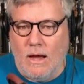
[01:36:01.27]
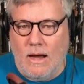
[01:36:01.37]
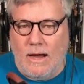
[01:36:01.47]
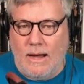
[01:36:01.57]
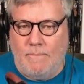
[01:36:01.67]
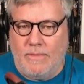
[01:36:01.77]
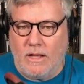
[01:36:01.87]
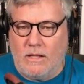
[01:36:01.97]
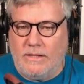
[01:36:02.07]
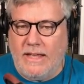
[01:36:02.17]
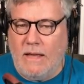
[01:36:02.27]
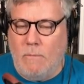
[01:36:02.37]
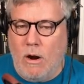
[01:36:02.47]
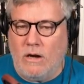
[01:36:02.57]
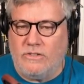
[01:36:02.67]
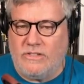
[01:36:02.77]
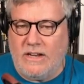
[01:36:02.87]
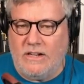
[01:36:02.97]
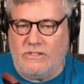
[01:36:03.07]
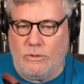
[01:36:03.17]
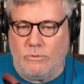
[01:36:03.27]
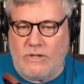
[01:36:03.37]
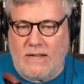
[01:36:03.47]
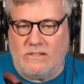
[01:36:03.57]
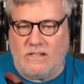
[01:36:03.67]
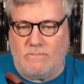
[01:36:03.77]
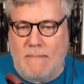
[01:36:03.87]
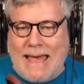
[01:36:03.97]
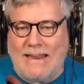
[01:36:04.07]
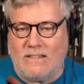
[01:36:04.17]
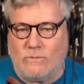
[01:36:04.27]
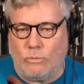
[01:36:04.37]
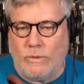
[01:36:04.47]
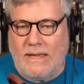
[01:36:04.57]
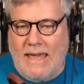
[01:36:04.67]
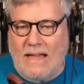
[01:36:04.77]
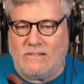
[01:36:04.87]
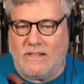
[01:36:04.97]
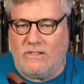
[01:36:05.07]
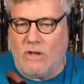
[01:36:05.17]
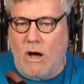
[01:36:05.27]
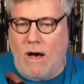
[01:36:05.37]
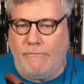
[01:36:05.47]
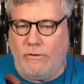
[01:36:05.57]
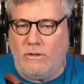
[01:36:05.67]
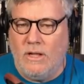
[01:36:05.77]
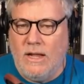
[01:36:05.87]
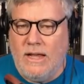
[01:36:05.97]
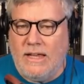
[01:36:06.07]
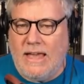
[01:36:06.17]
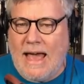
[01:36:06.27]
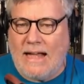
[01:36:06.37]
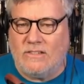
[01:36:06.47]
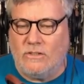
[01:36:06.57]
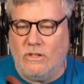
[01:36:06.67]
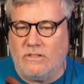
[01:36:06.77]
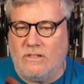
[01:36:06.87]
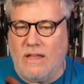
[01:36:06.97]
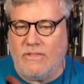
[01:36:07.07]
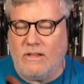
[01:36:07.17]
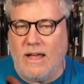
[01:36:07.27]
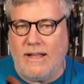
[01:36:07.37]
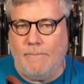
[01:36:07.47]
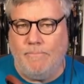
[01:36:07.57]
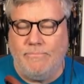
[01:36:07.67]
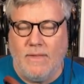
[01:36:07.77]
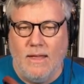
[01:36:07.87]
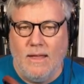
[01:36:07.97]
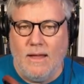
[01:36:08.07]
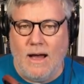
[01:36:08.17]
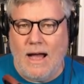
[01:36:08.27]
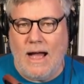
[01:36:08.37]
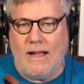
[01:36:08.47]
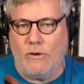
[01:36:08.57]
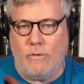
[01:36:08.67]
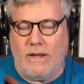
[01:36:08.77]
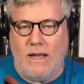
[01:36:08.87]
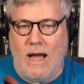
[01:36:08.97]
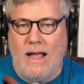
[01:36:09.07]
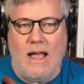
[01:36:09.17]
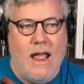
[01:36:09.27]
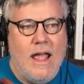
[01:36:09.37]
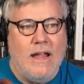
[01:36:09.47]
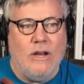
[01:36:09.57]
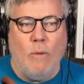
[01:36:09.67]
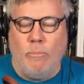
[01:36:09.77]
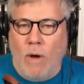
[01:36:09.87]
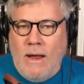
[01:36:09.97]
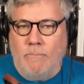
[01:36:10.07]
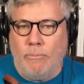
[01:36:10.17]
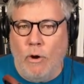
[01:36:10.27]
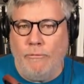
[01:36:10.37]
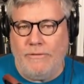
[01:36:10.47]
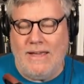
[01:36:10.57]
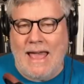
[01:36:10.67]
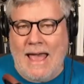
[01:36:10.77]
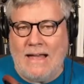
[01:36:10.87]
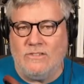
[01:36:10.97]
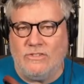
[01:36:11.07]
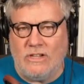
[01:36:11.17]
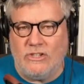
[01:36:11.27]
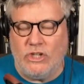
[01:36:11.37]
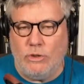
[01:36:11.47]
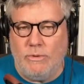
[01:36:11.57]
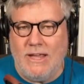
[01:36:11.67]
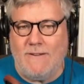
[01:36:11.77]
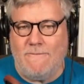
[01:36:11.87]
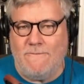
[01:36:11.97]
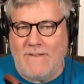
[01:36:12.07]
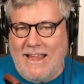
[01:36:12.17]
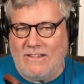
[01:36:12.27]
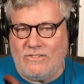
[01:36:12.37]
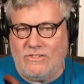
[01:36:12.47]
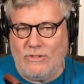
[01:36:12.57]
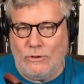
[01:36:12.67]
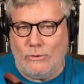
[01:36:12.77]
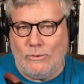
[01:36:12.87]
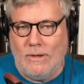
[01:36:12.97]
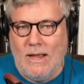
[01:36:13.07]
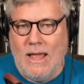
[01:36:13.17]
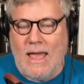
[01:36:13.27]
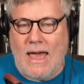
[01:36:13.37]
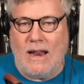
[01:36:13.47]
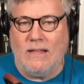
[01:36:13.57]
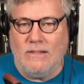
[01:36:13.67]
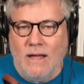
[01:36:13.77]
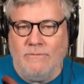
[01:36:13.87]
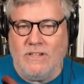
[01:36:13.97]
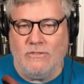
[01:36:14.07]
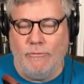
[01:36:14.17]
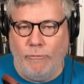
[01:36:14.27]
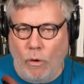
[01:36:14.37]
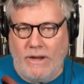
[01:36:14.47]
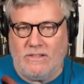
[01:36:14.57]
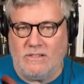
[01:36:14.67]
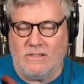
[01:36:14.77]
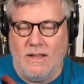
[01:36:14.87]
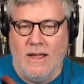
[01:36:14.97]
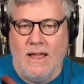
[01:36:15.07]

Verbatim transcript: Um, Clinging Mars sent in a super chat and says Maddox recasting is awful. He acts and looks nothing like him. I, I agree. I you know Brian Brophy has such a unique face too, and I loved his voice.